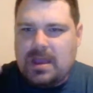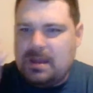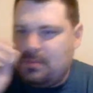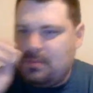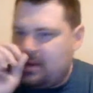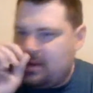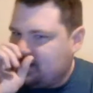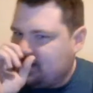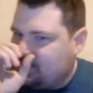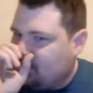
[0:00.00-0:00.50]

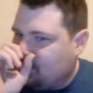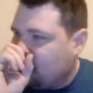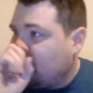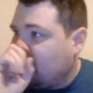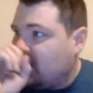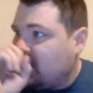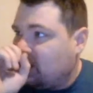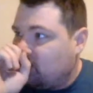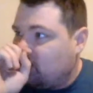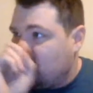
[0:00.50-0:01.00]
because they were
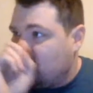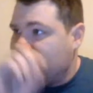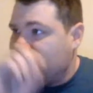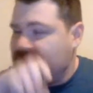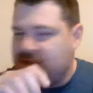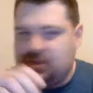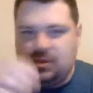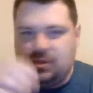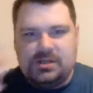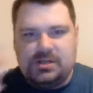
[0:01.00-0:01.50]
like, well,
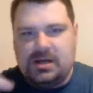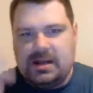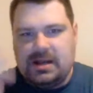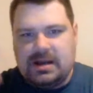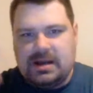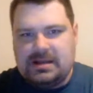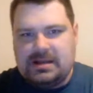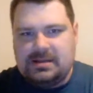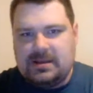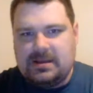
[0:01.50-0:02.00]
he's using
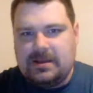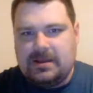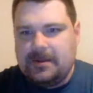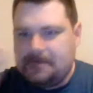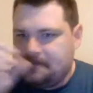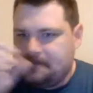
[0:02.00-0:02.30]
it